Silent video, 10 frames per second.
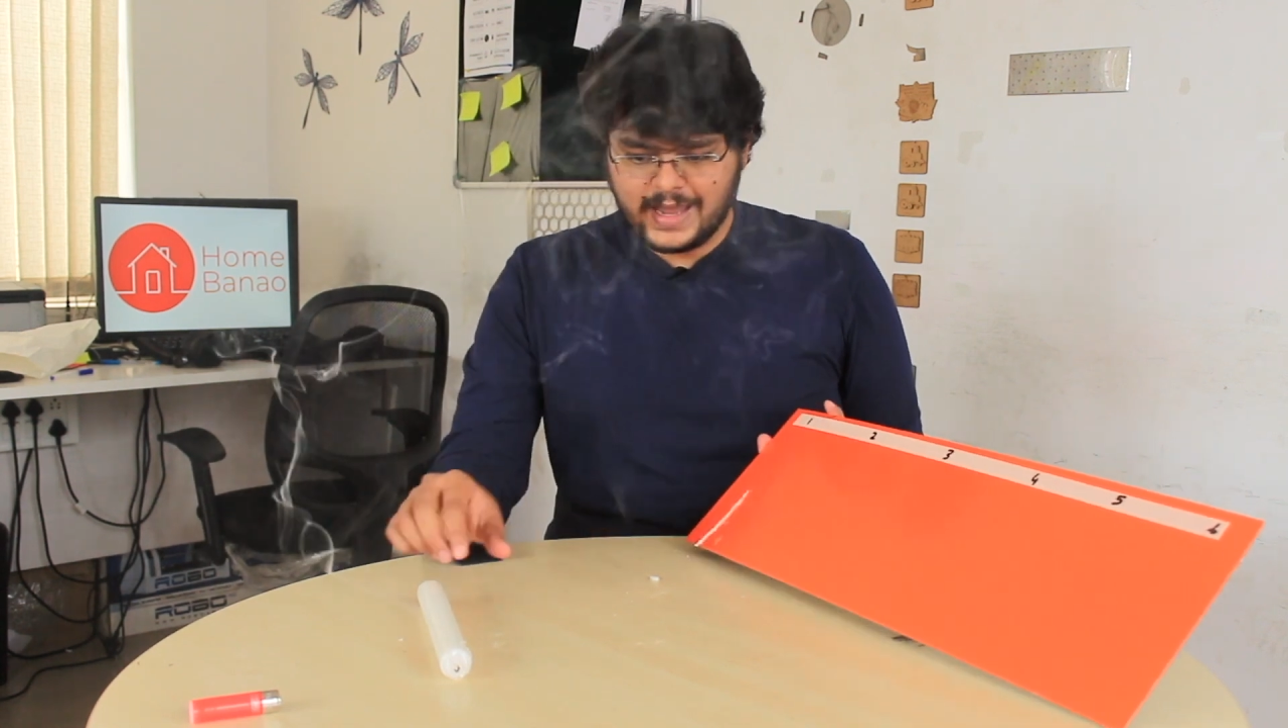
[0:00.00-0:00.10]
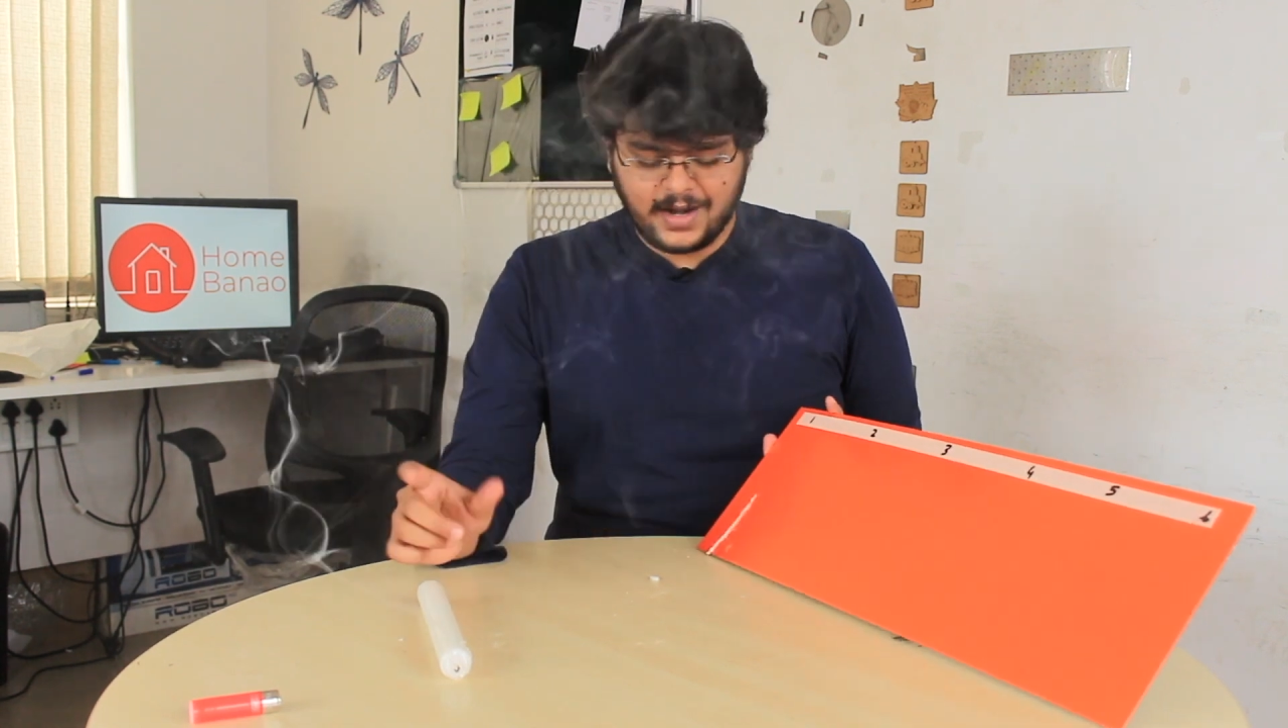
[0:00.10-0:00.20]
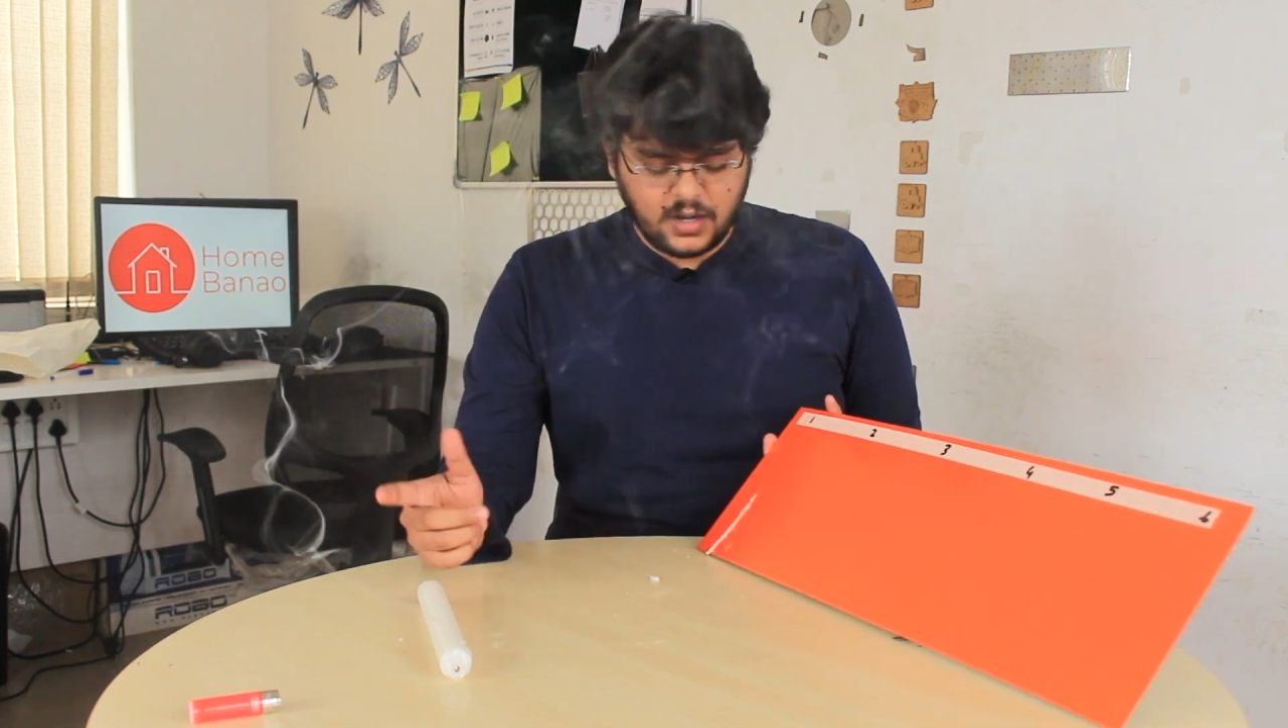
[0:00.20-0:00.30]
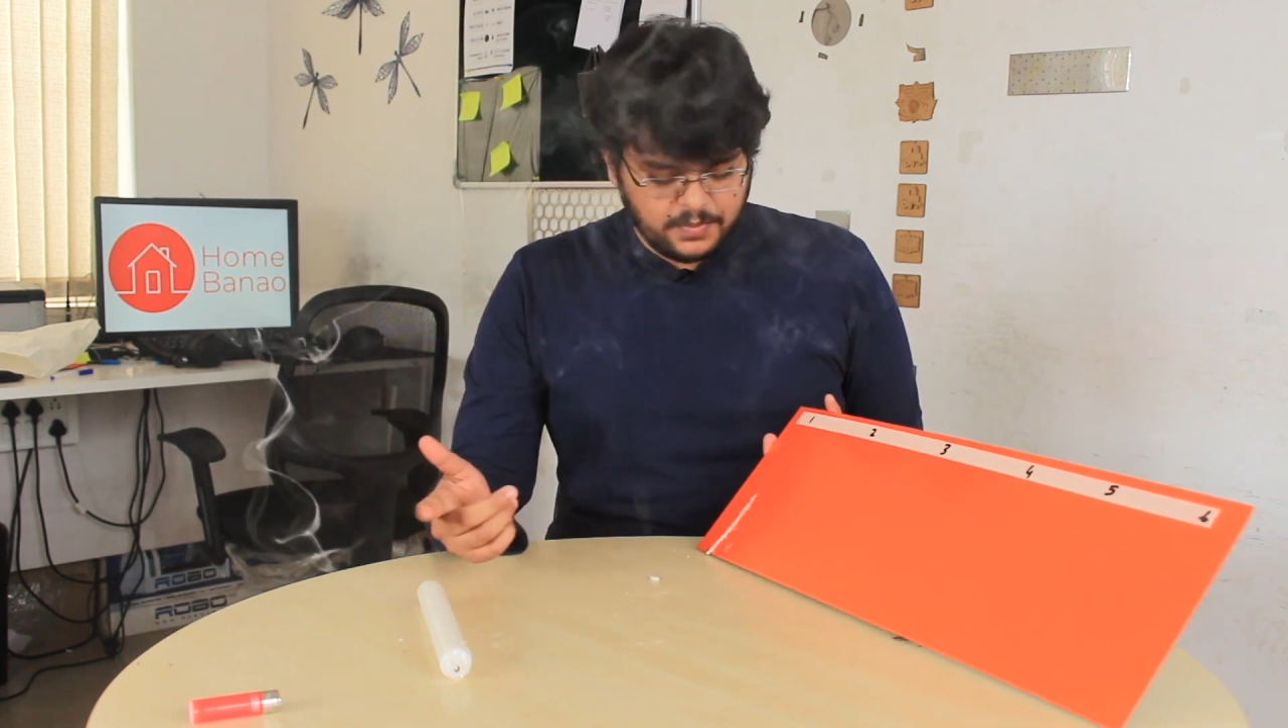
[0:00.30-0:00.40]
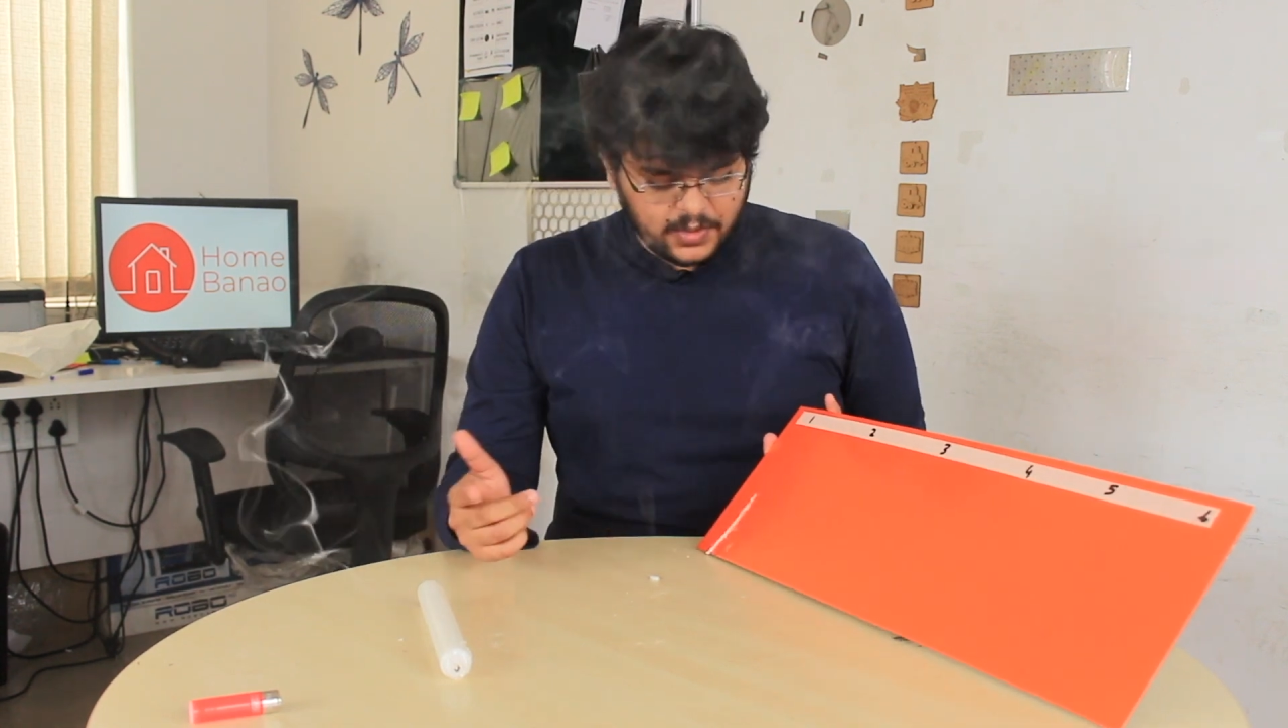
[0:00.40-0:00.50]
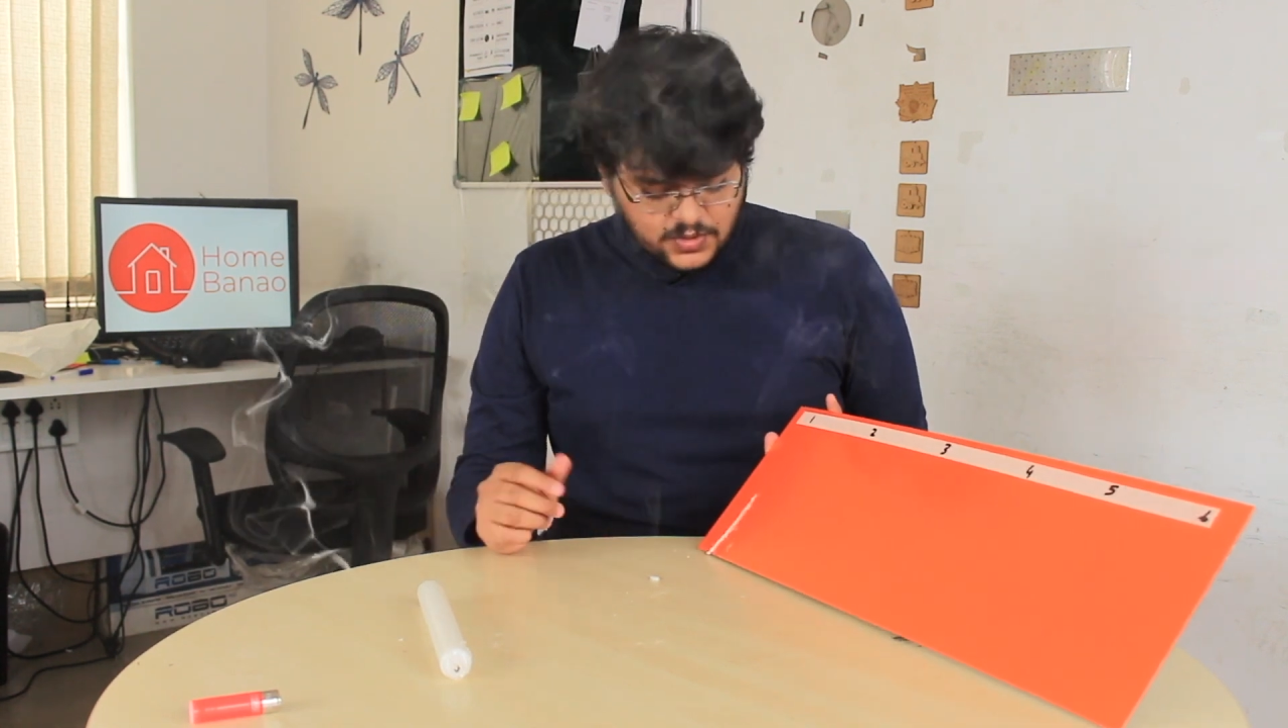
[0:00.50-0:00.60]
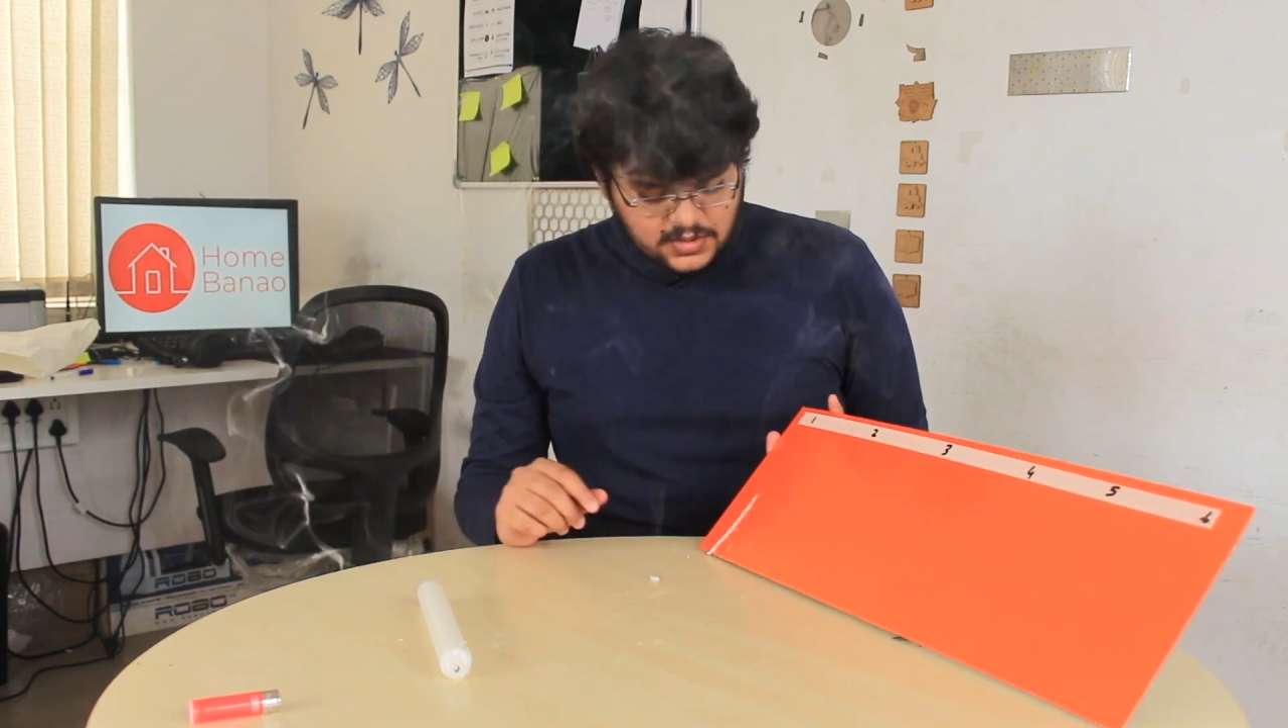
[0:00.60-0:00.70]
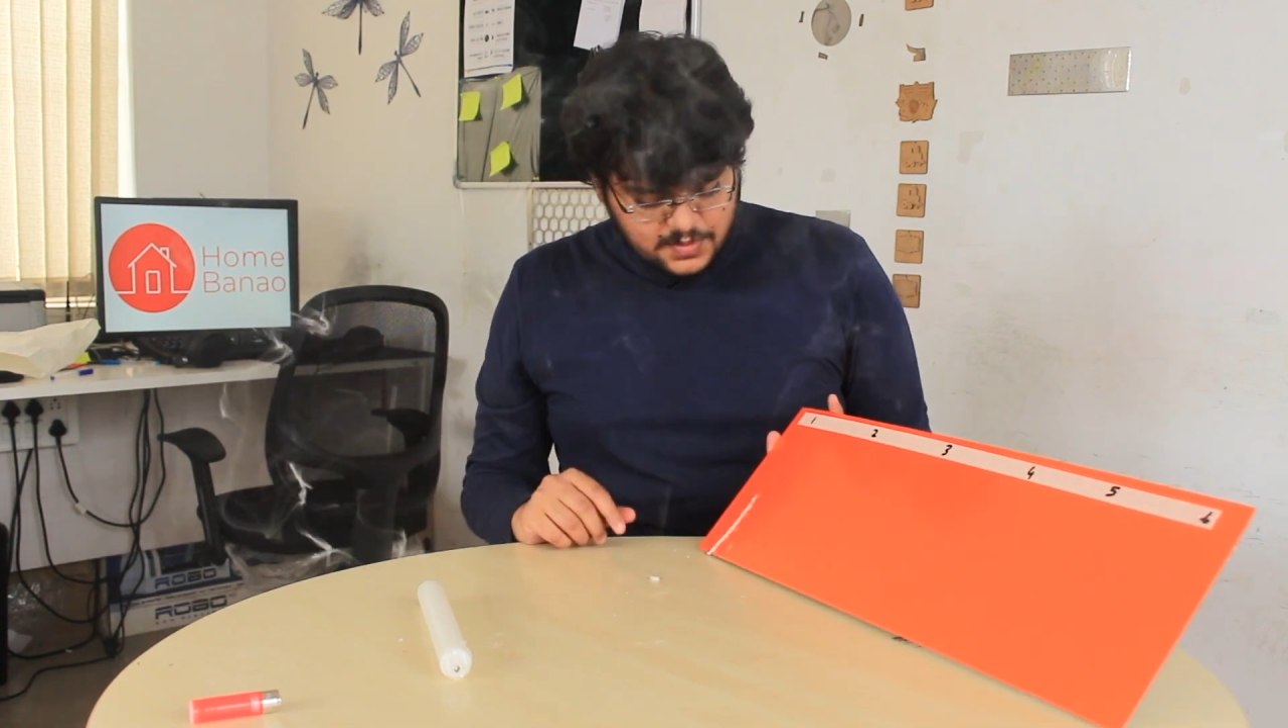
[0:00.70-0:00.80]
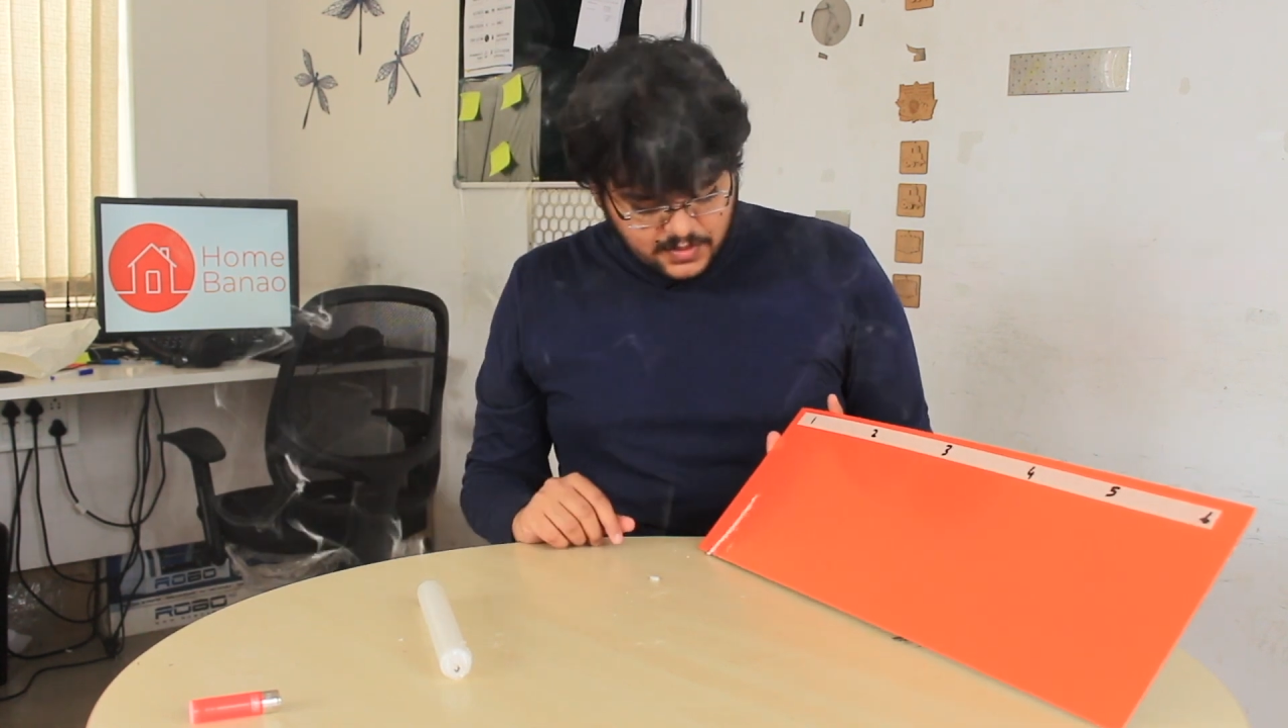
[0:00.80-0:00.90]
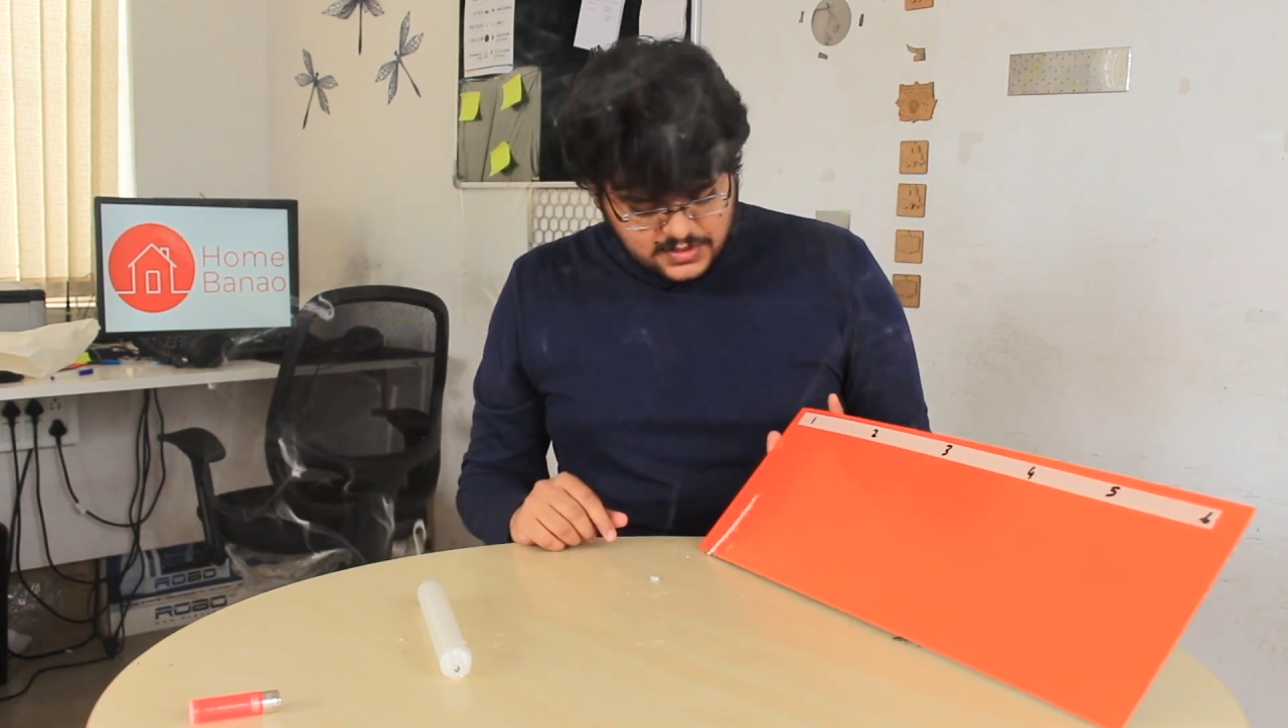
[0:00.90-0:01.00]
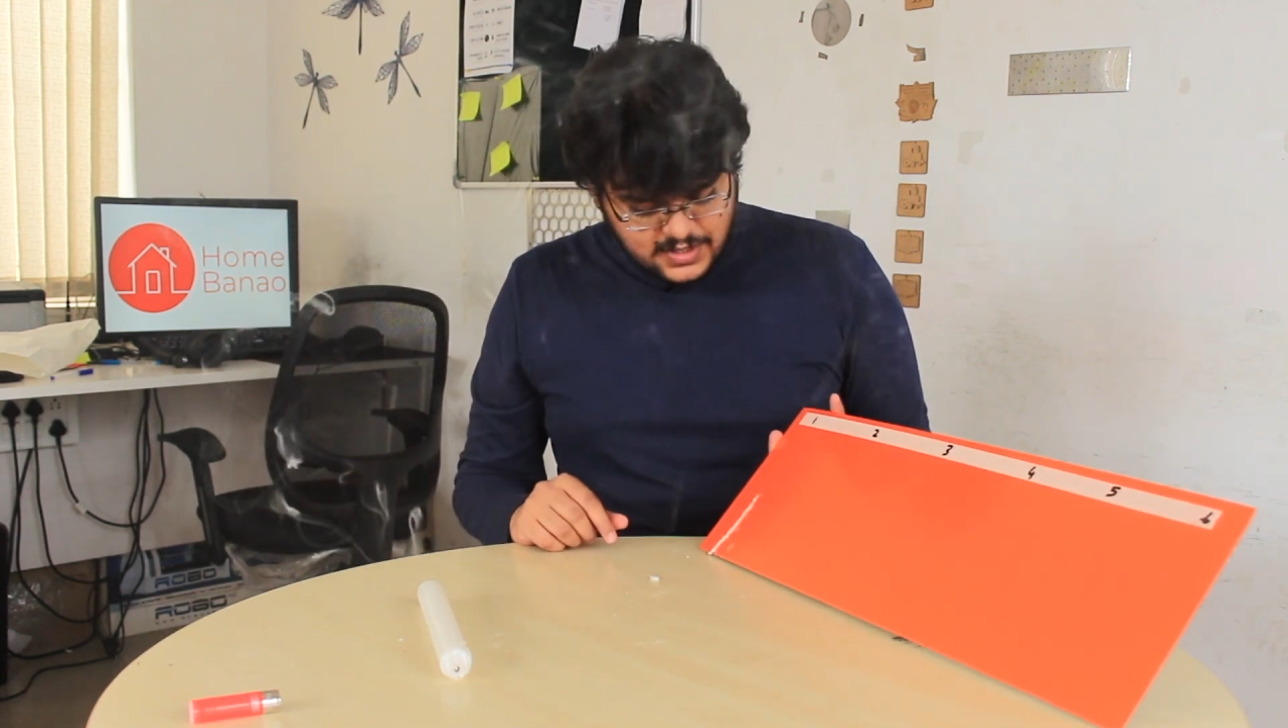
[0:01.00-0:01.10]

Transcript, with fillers: candle produces about